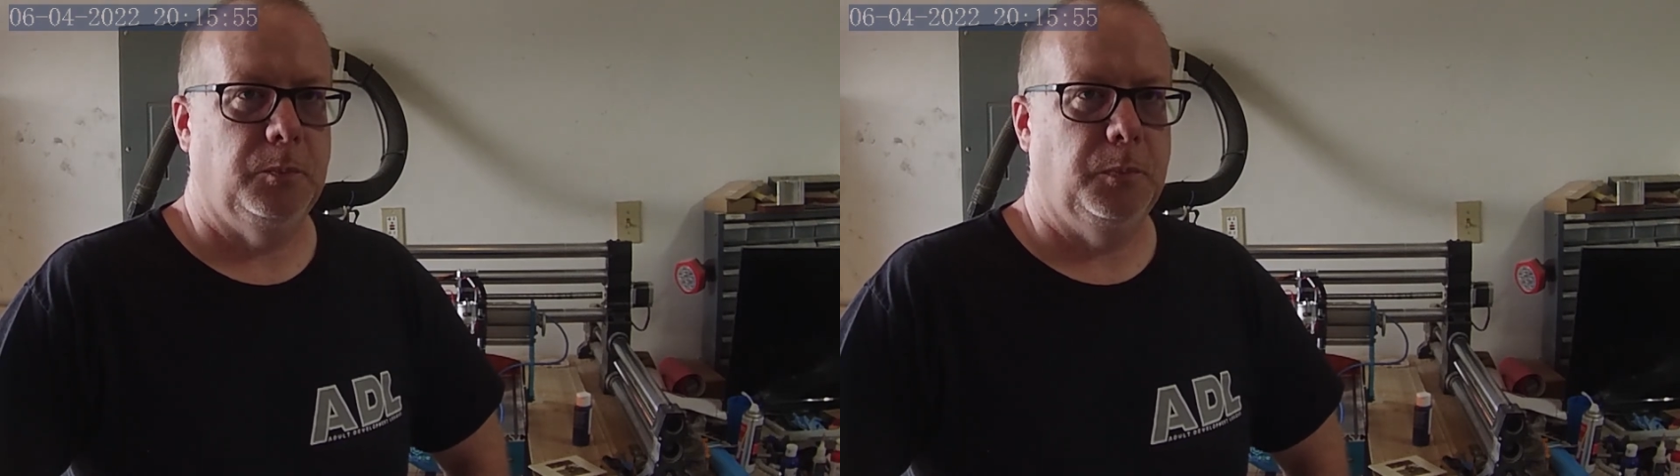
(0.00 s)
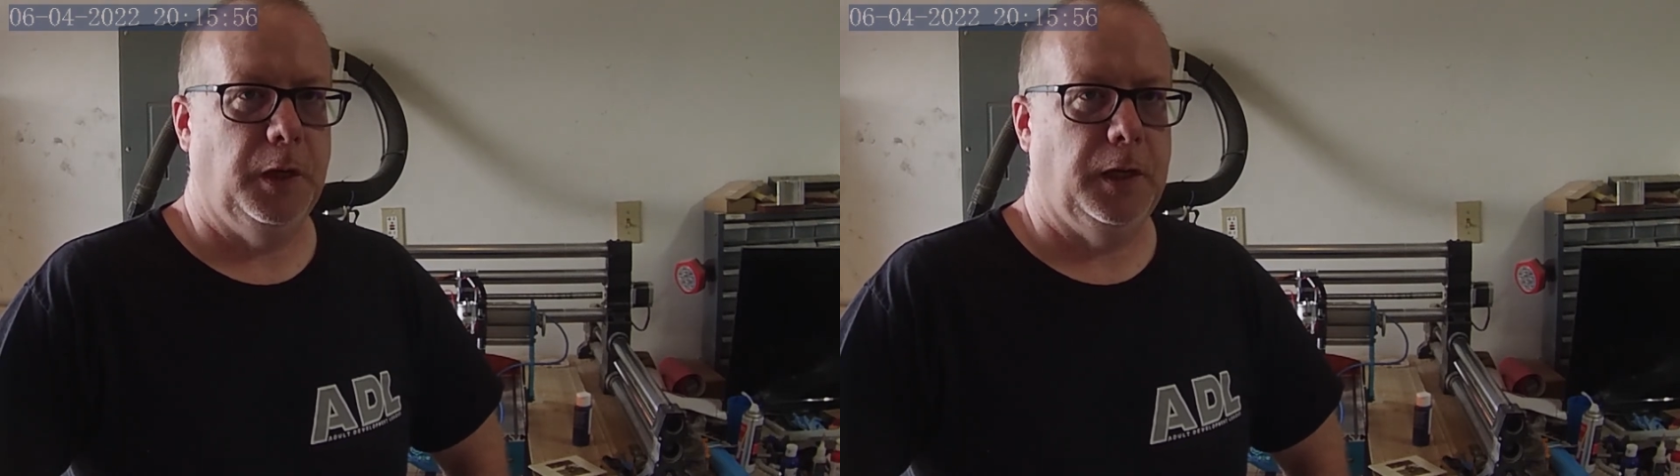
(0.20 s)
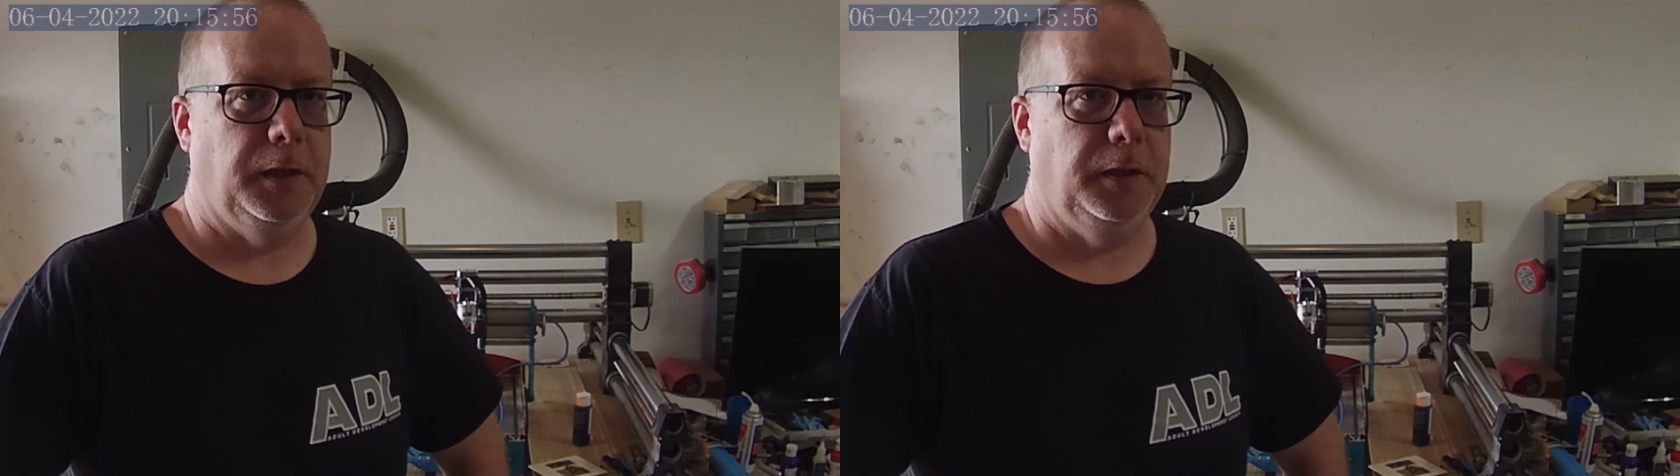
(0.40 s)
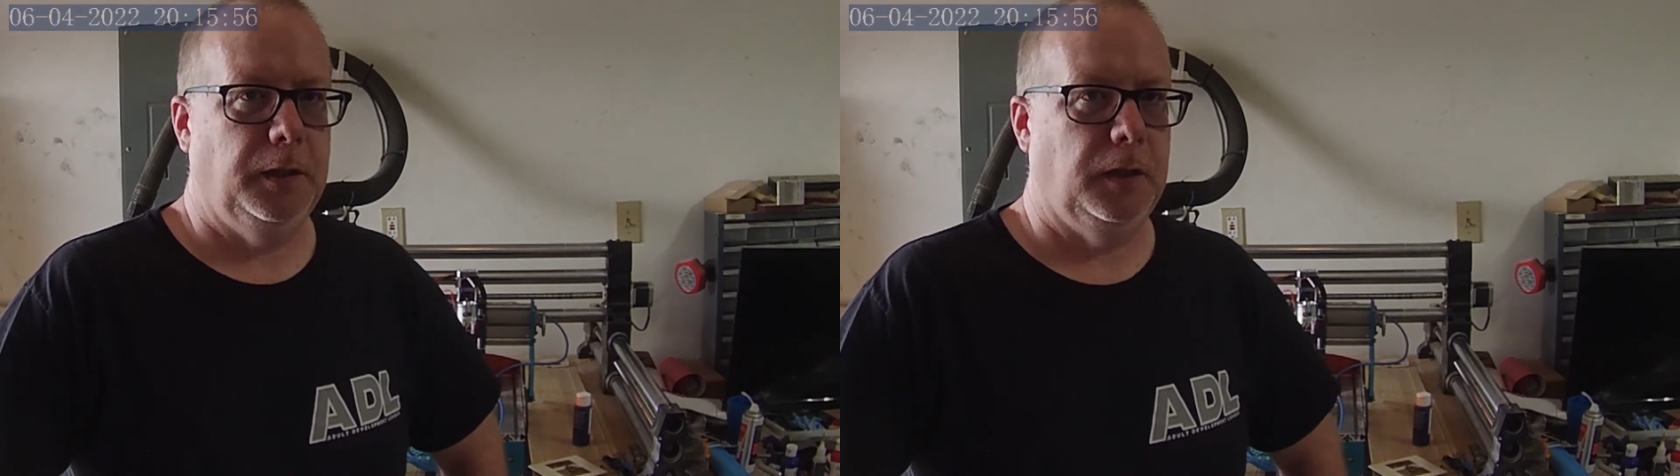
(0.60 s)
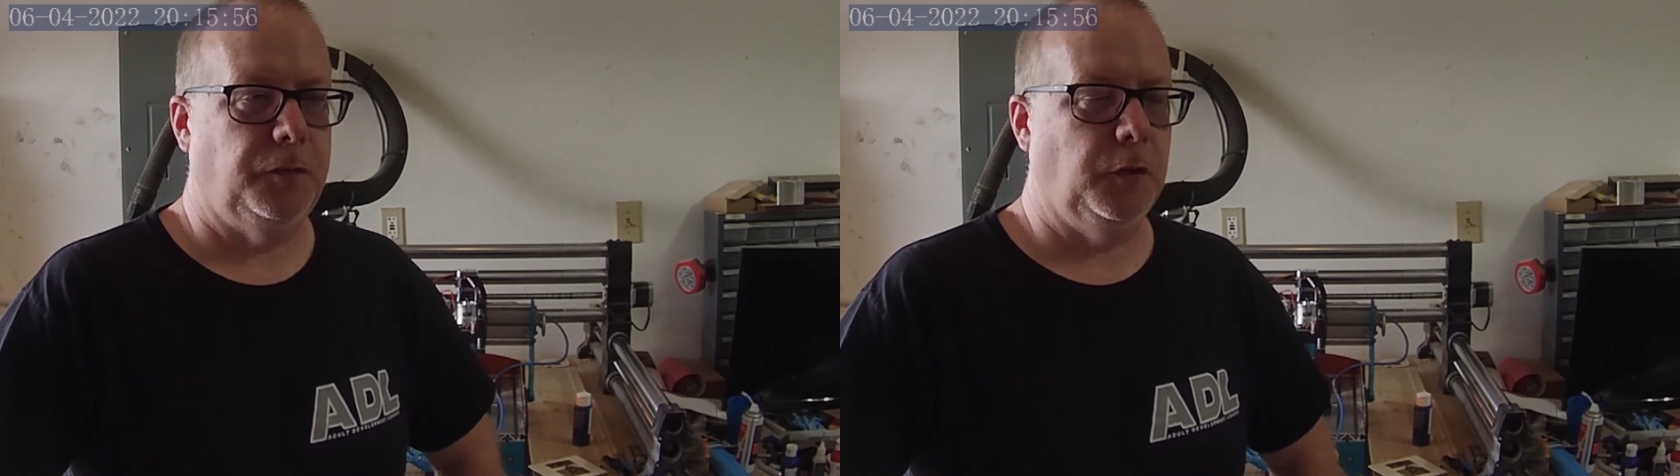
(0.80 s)
but
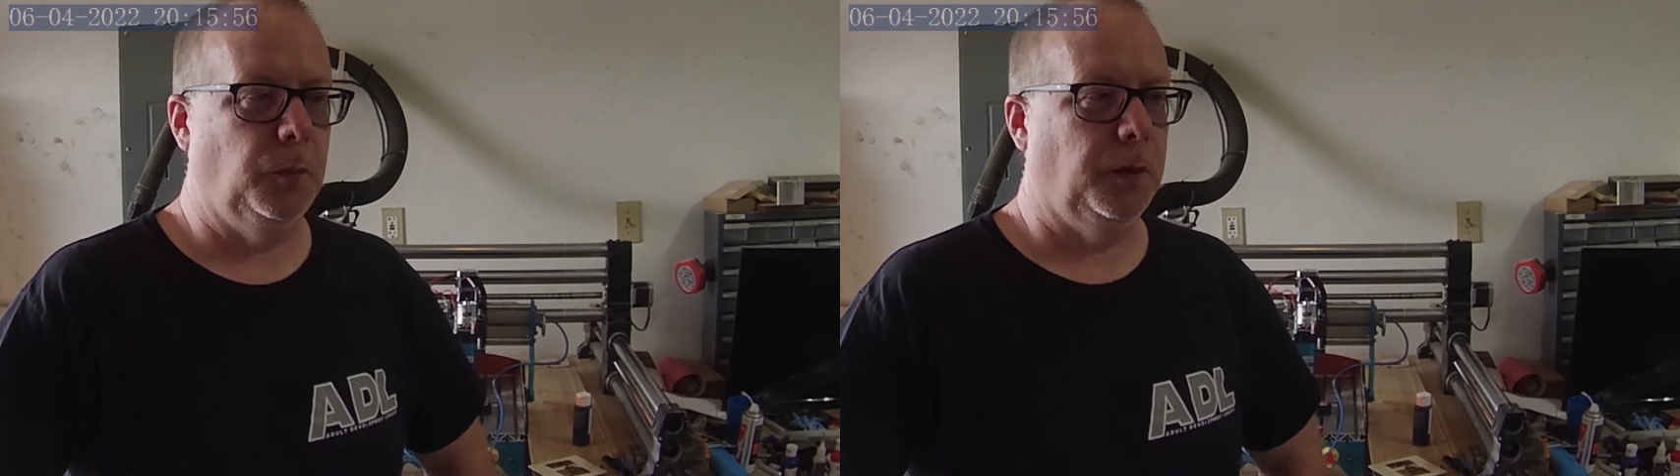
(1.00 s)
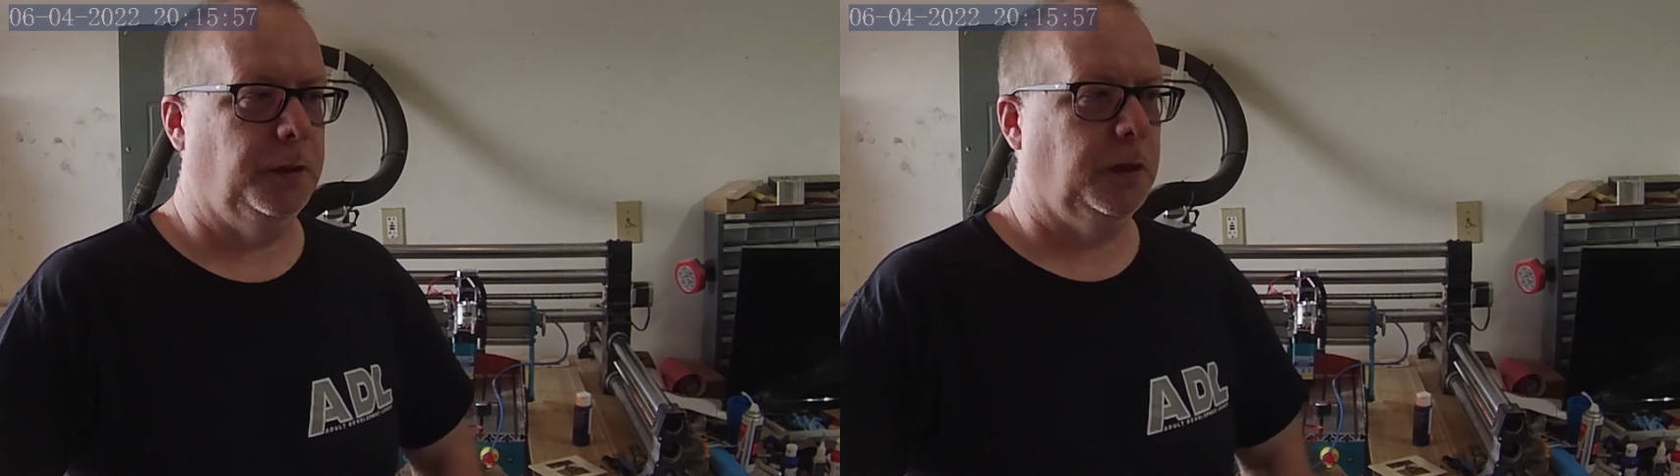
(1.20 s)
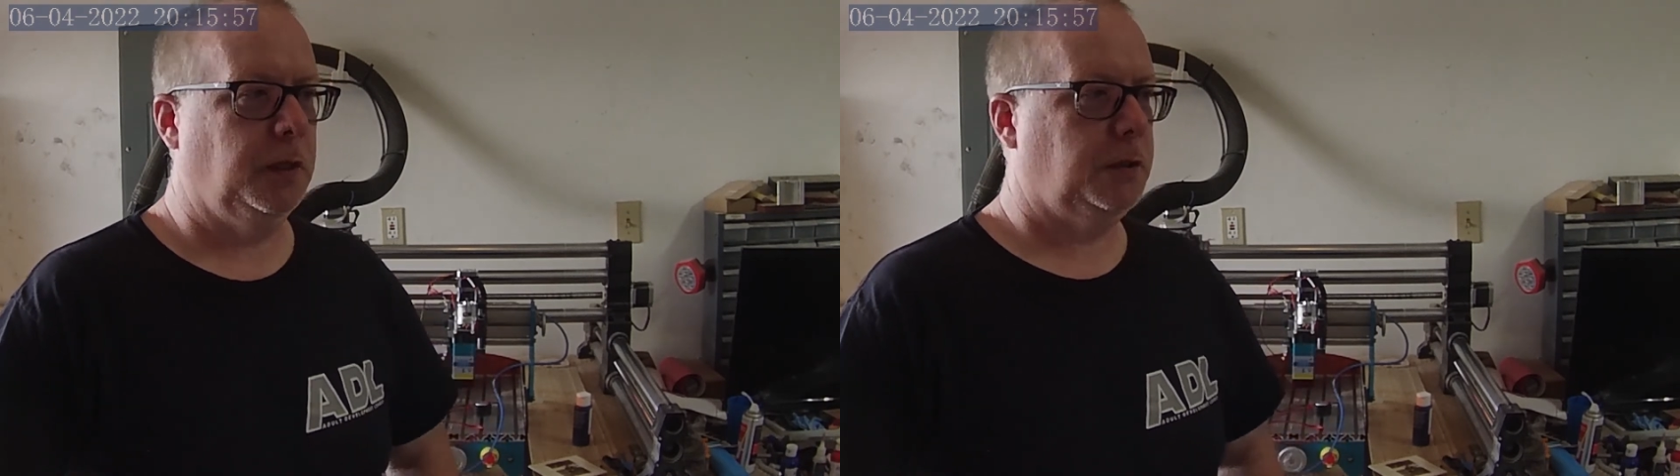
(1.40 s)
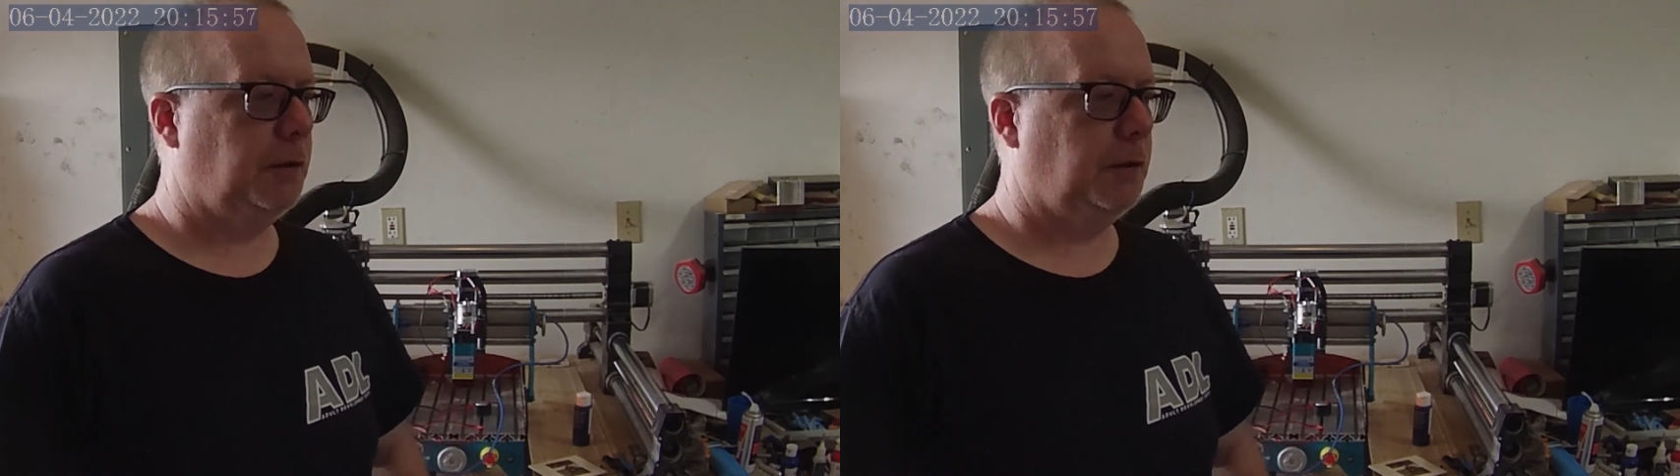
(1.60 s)
if you're wanting to get